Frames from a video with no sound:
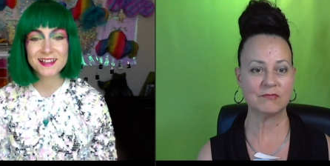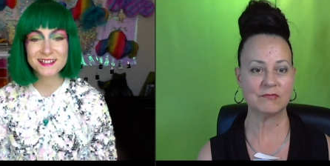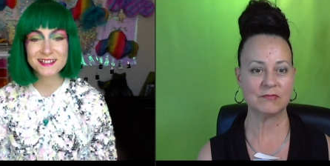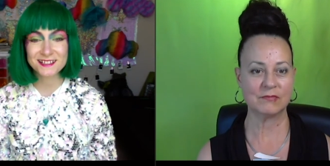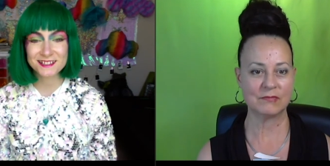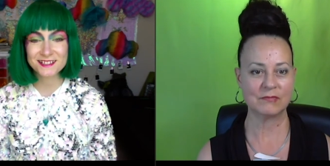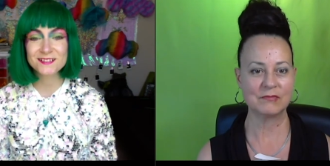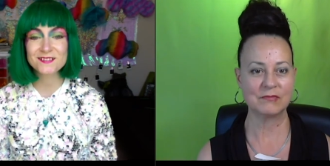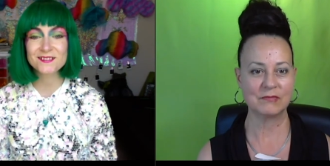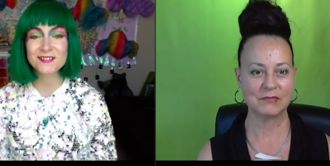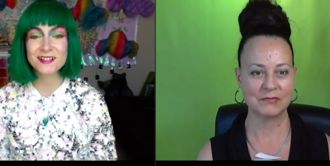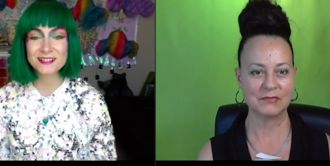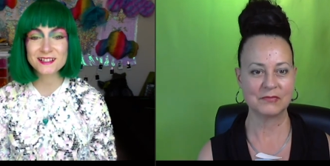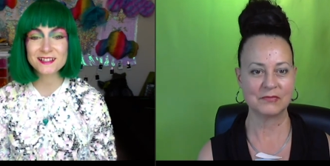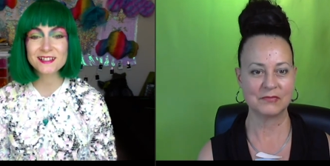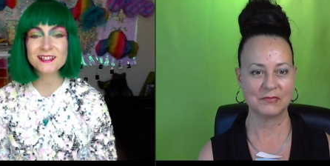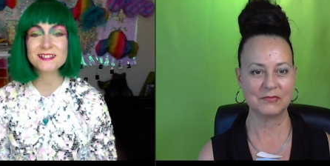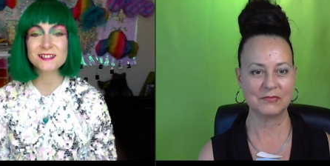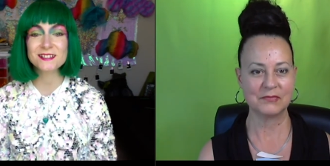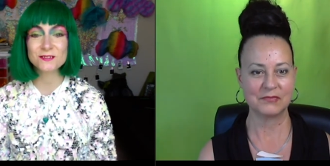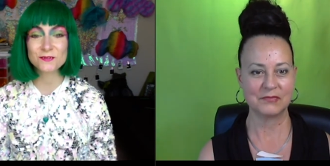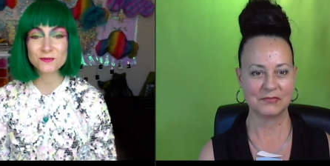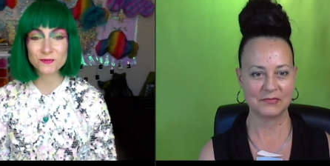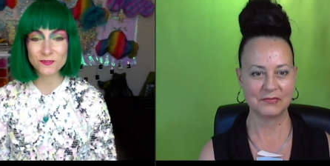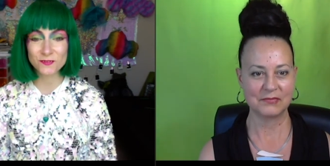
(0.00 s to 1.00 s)
Speaker 1: This is
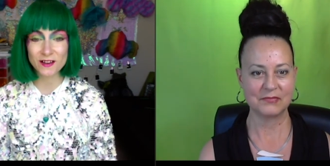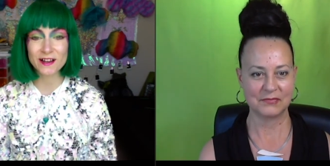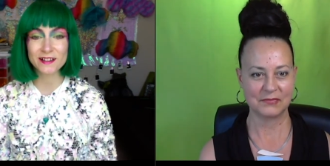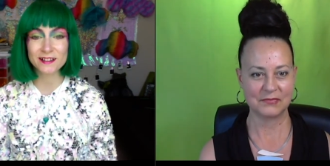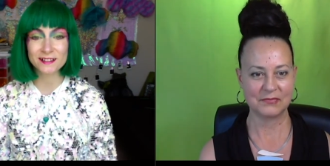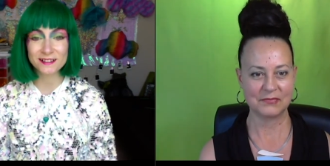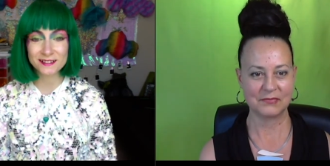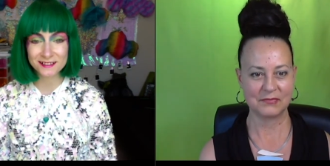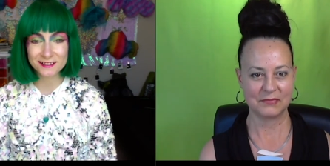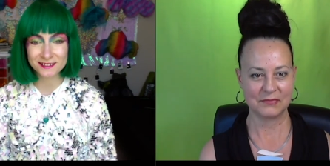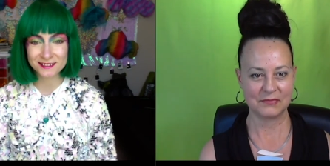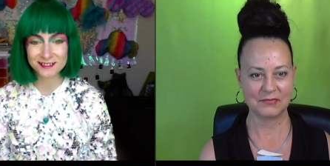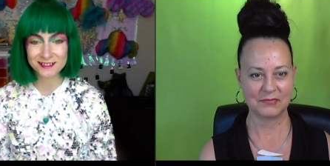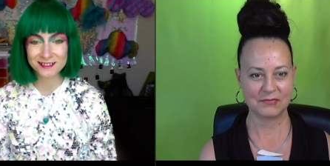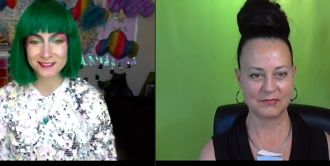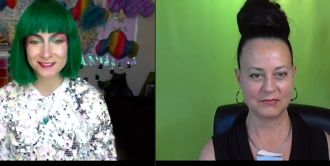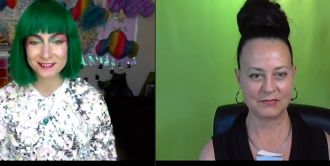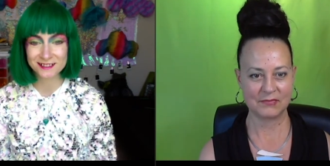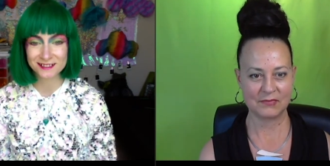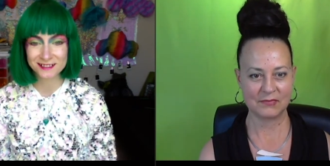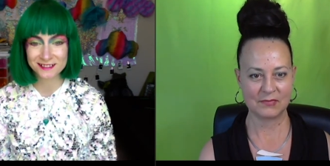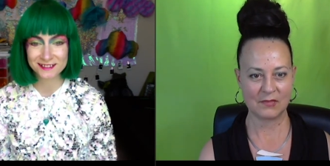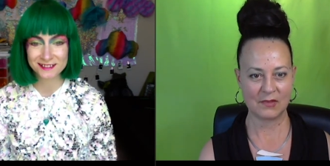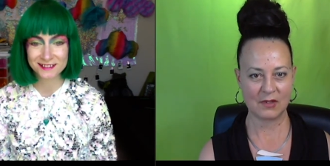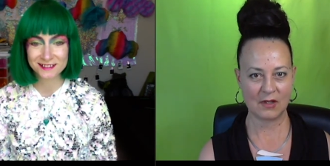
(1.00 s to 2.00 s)
great. Is it fun?
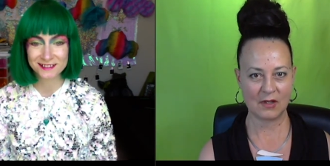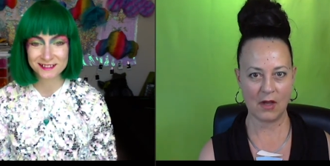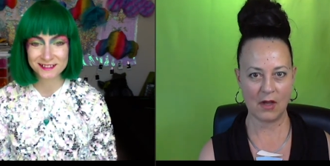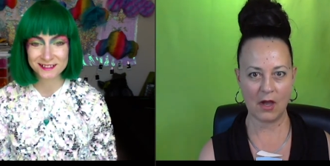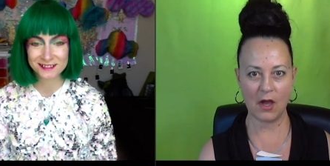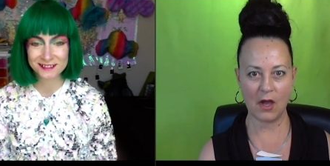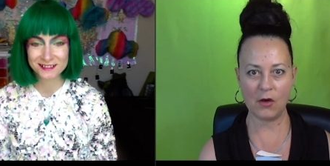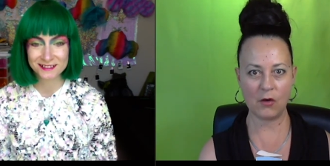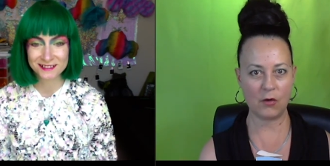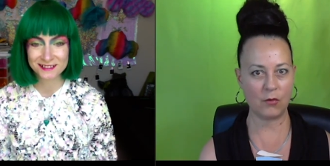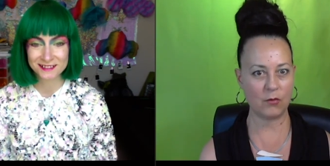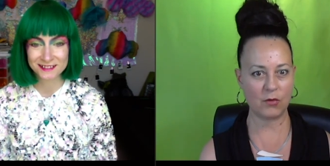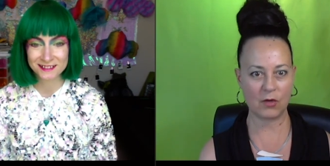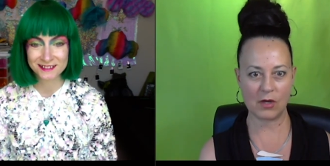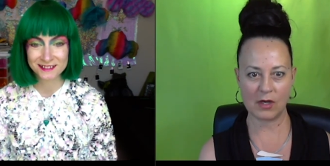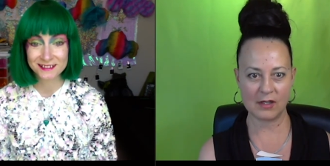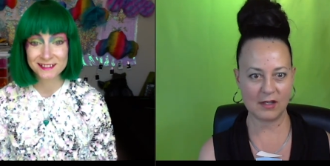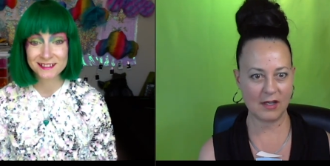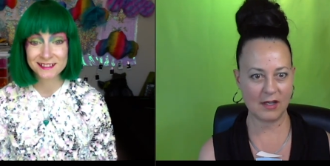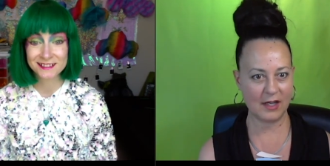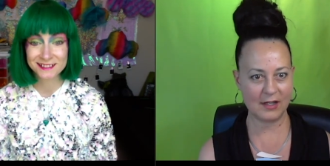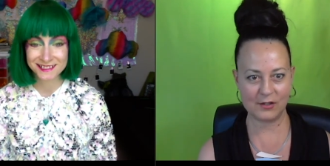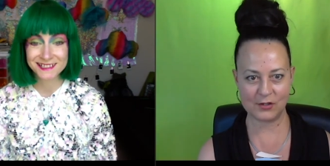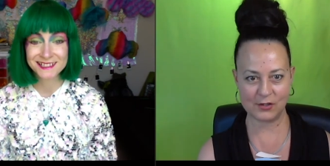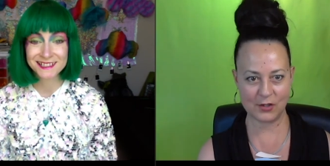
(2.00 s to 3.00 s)
Speaker 2: oh,
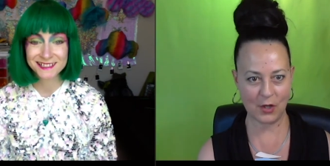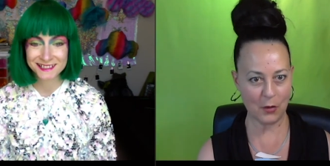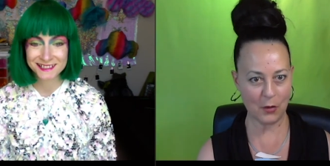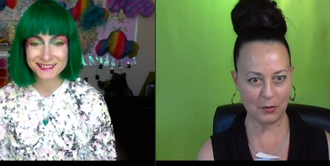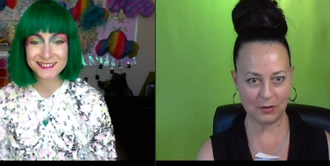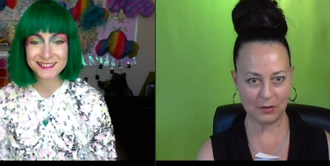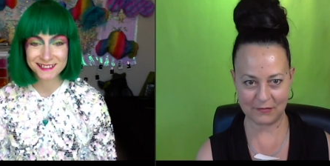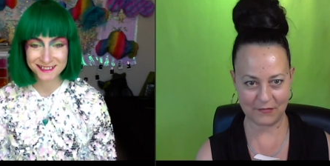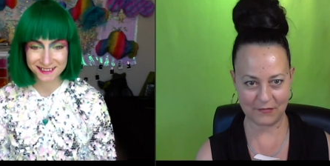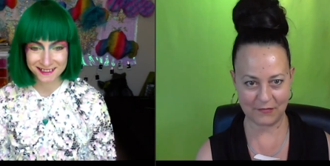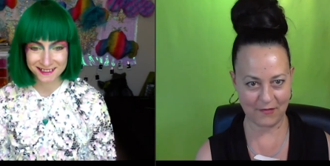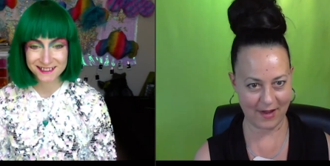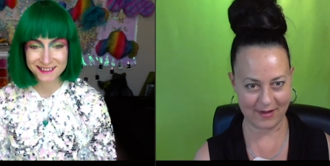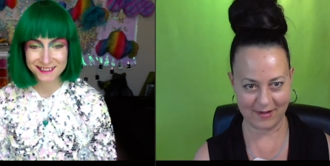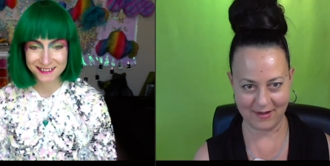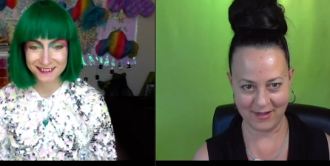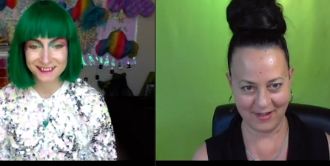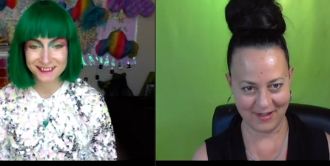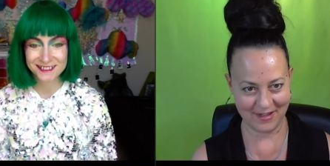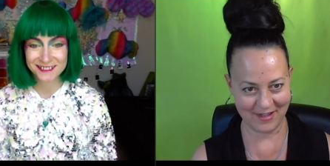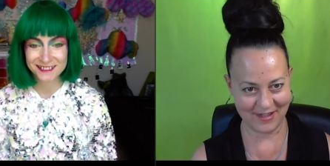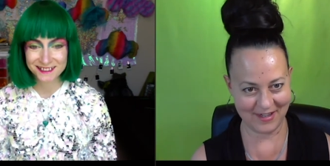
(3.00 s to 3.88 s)
it's totally fun.